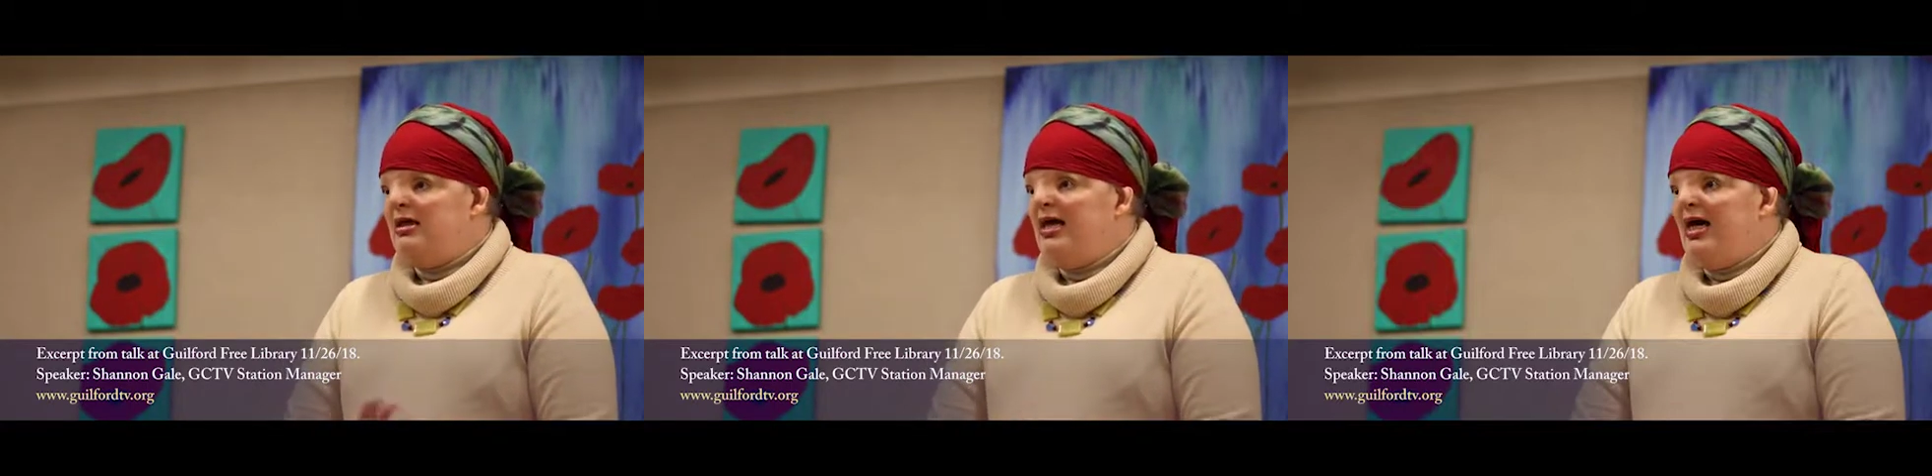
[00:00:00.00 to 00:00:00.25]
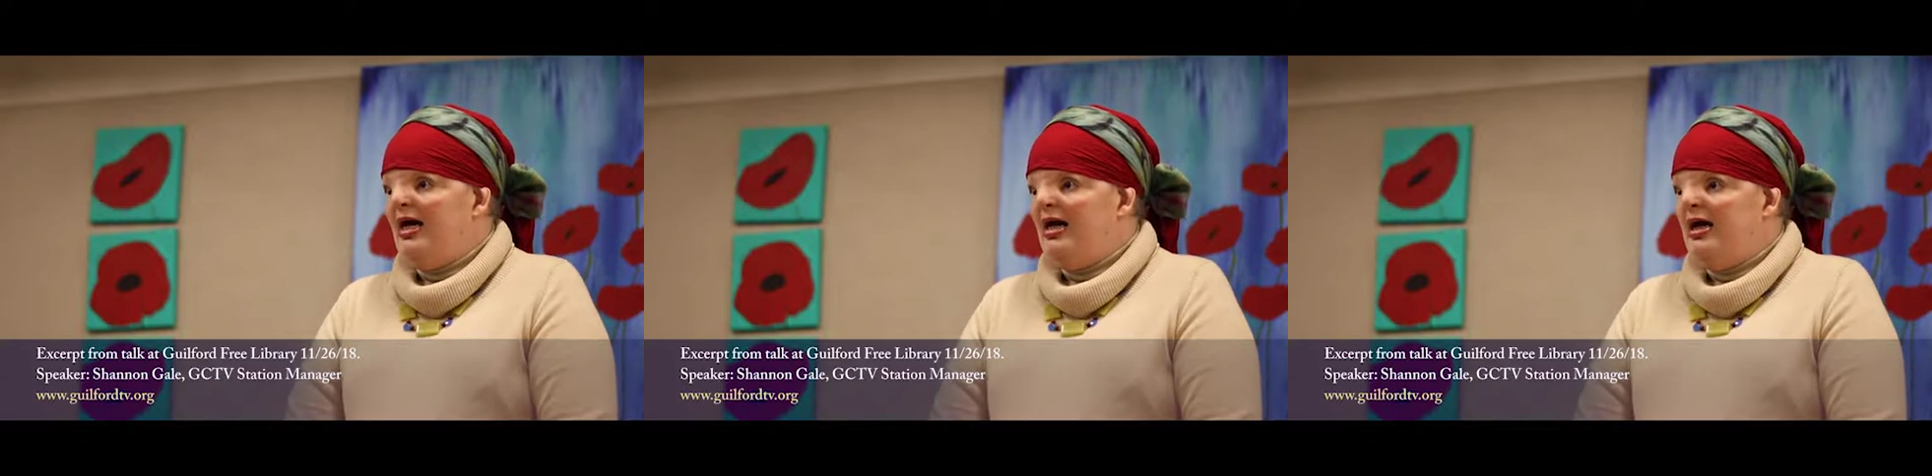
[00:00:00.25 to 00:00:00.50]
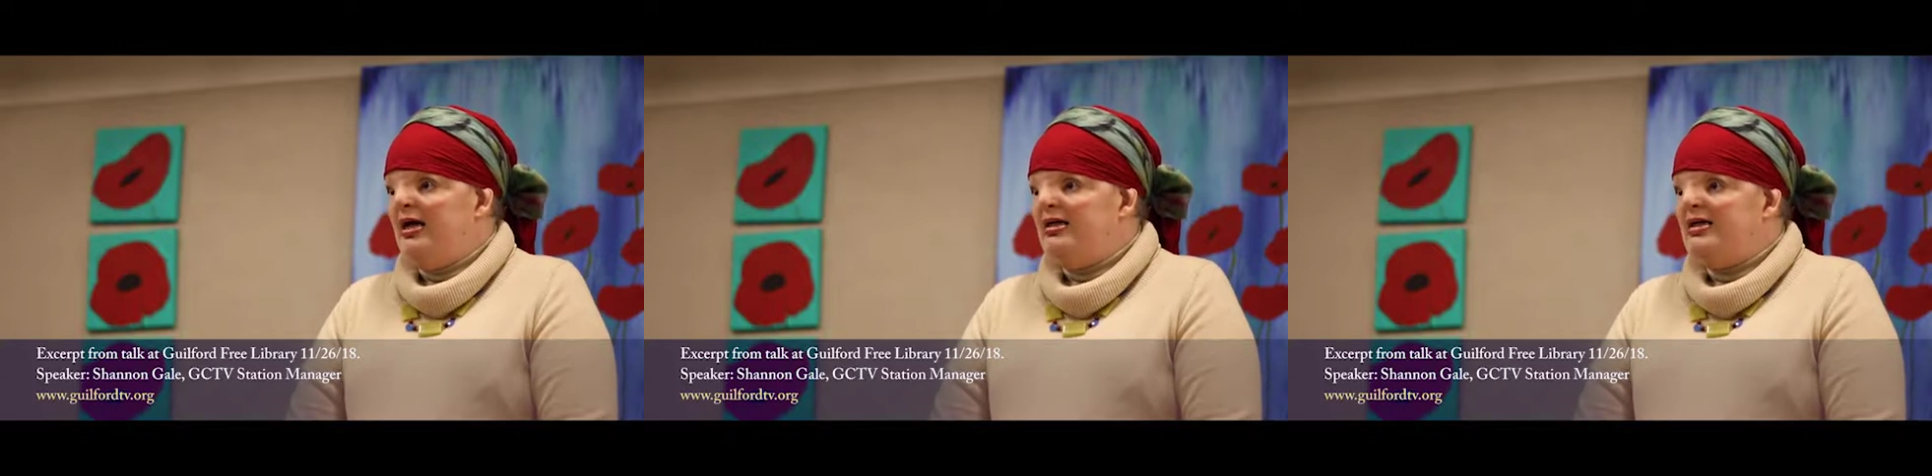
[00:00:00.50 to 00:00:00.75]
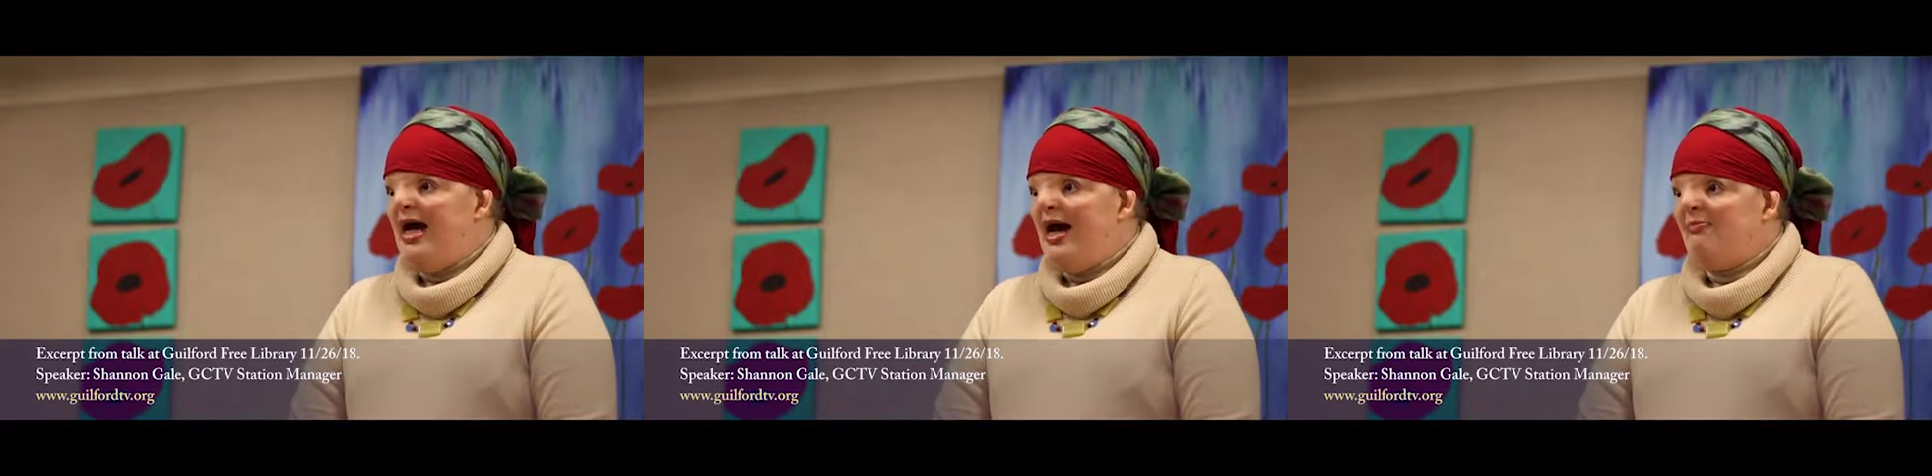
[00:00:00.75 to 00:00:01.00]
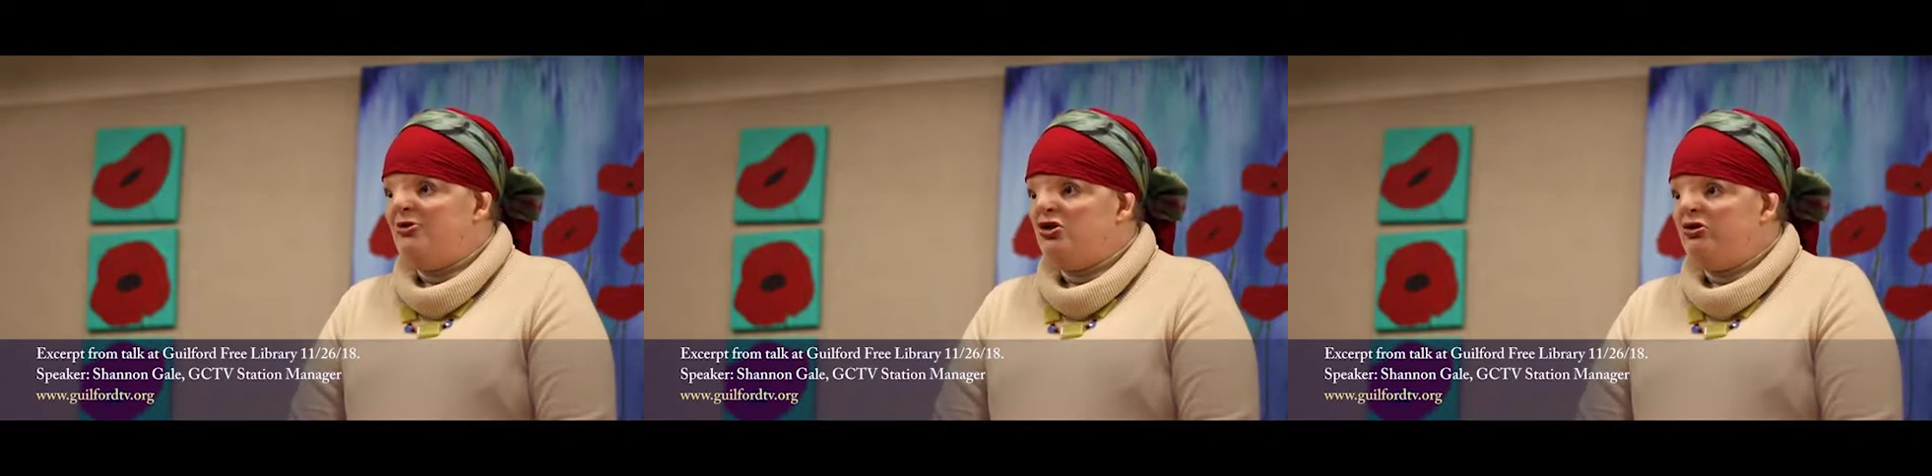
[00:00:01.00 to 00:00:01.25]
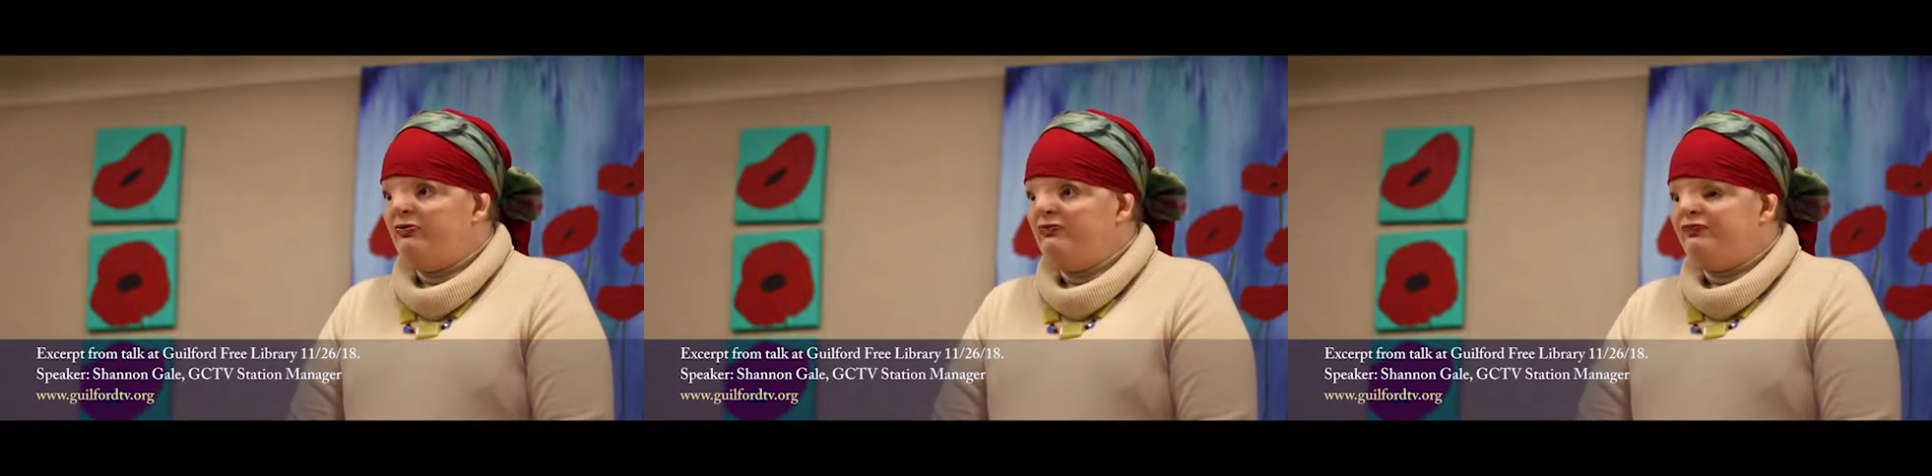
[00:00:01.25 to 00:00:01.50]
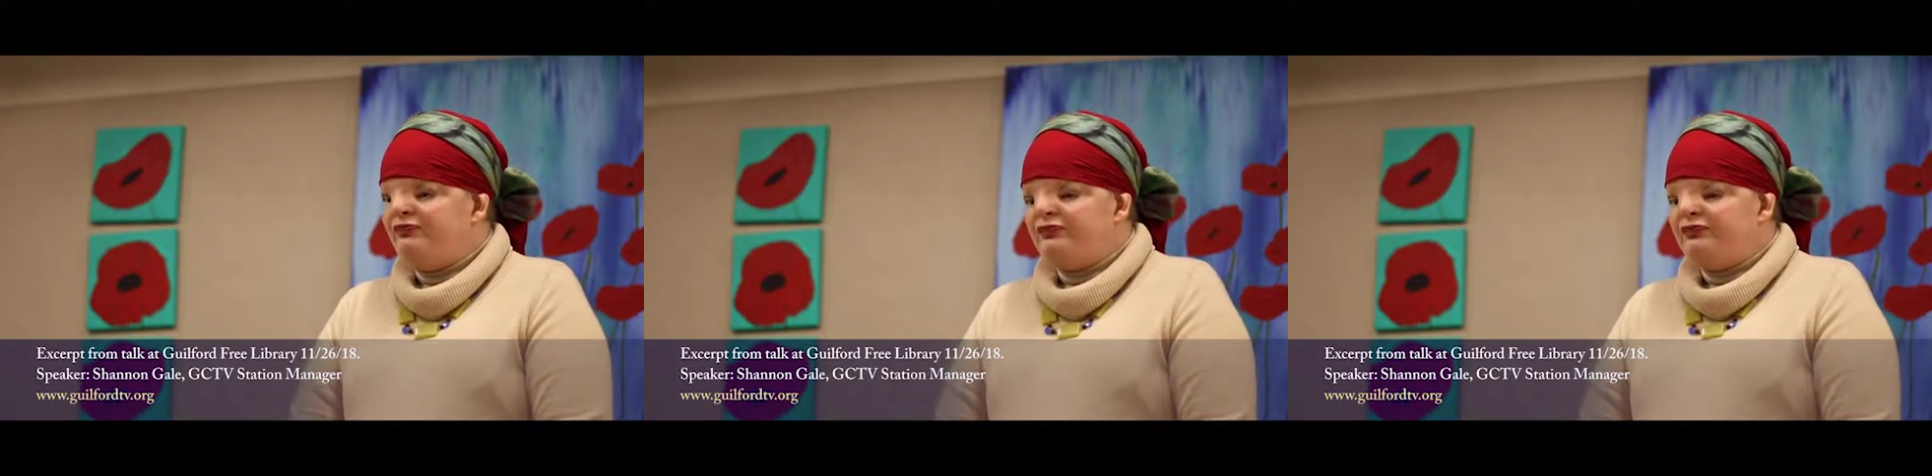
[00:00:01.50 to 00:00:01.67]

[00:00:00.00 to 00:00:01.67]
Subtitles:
get an adapter